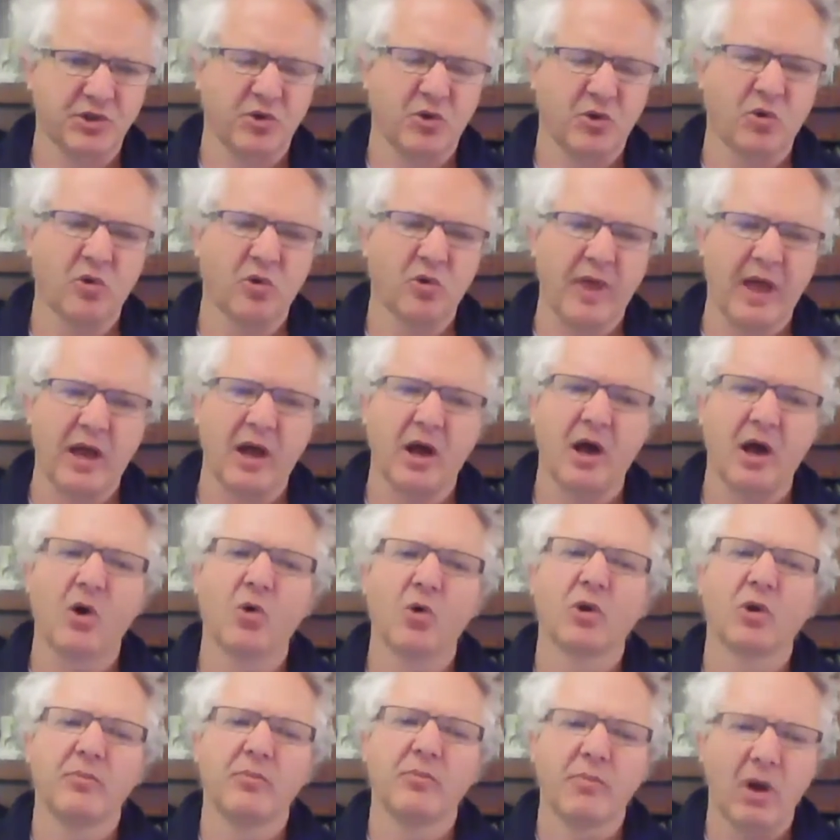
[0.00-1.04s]
or that
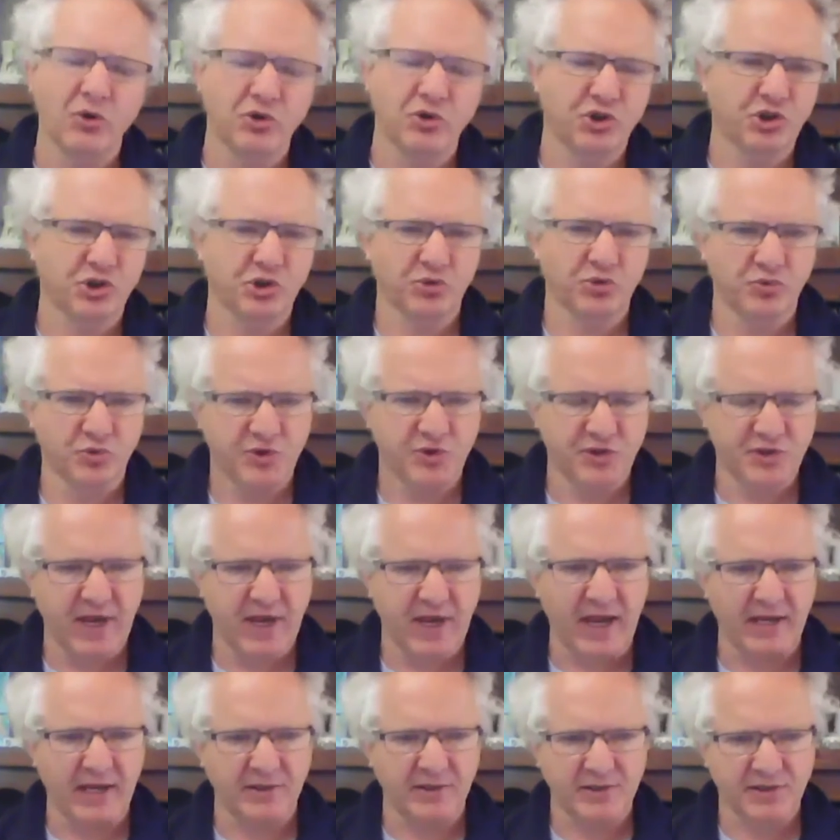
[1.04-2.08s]
whole emotional
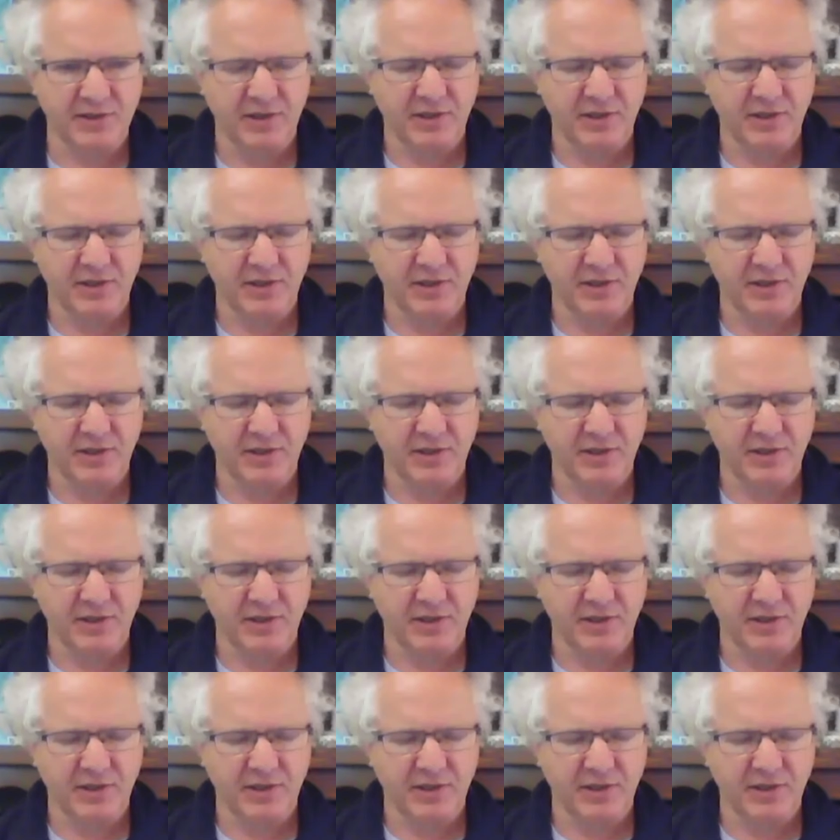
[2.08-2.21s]
set